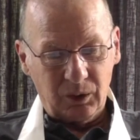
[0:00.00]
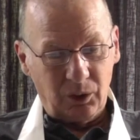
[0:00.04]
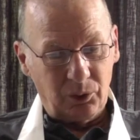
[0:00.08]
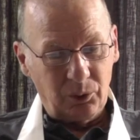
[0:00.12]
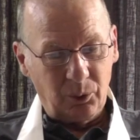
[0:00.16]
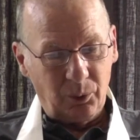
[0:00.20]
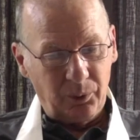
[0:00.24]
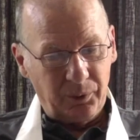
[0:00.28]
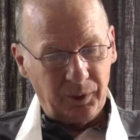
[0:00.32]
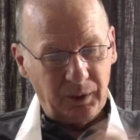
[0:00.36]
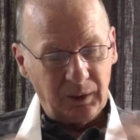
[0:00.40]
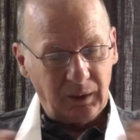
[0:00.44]
So I
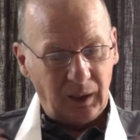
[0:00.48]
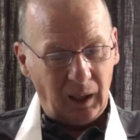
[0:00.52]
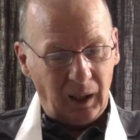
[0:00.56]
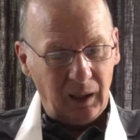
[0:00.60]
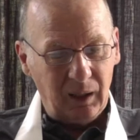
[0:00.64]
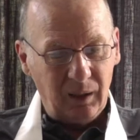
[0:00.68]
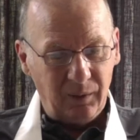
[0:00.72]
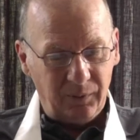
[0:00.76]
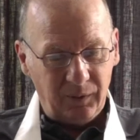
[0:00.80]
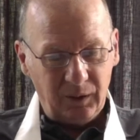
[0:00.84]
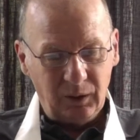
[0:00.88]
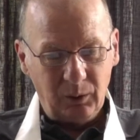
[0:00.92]
don't think
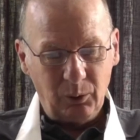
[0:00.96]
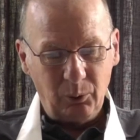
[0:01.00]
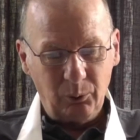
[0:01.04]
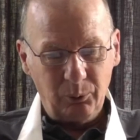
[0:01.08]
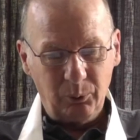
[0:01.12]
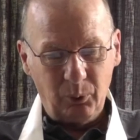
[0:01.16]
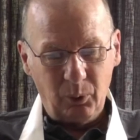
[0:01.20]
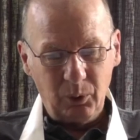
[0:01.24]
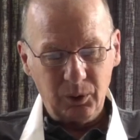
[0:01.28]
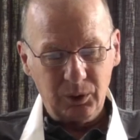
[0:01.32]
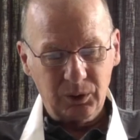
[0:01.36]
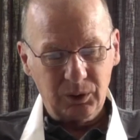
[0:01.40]
anything
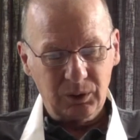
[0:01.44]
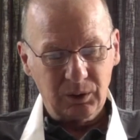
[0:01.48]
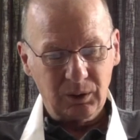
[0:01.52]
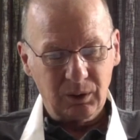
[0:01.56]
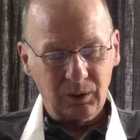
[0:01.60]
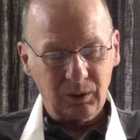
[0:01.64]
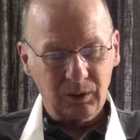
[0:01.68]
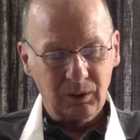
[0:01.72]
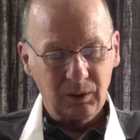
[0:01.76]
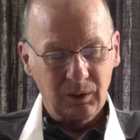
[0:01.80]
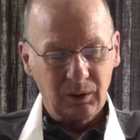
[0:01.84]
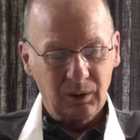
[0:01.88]
of what,
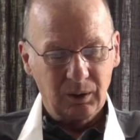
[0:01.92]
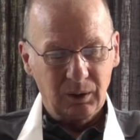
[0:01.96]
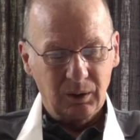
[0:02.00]
uh,